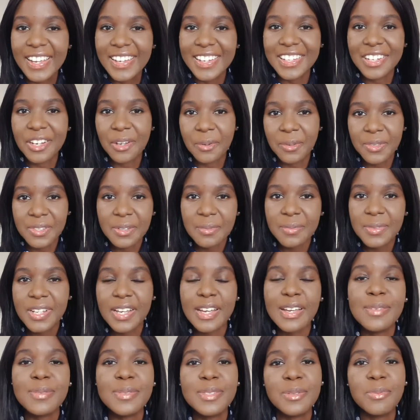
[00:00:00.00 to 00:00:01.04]
you know
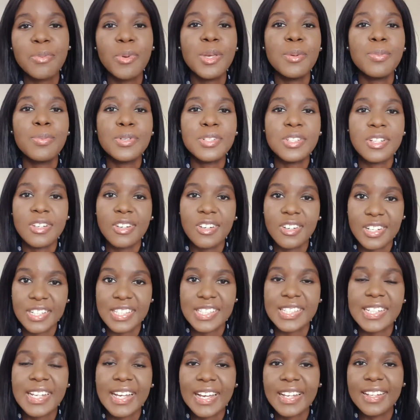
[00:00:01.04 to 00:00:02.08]
sometimes people don't
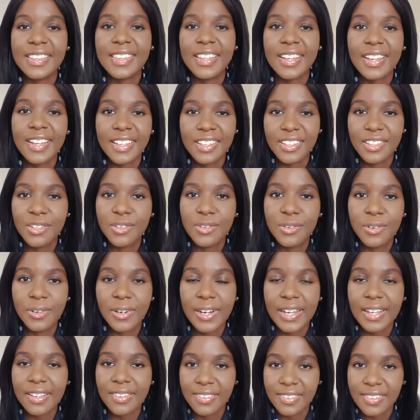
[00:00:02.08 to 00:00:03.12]
understand that you're
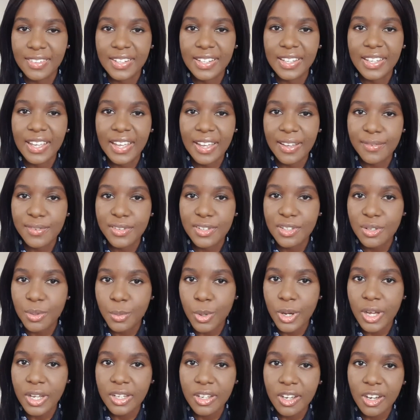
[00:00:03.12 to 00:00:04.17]
actually having to
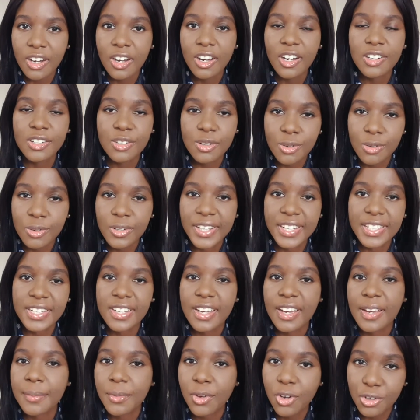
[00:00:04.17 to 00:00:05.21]
work hard all the
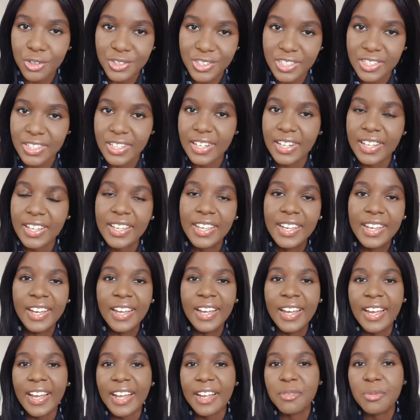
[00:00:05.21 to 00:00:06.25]
time constantly
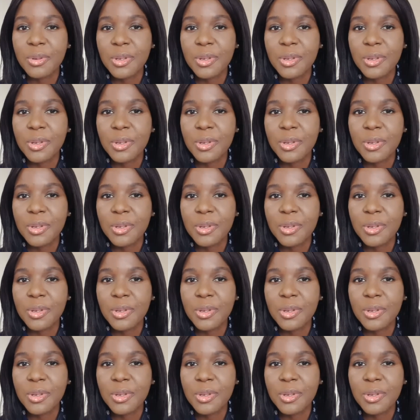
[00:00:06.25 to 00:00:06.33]
and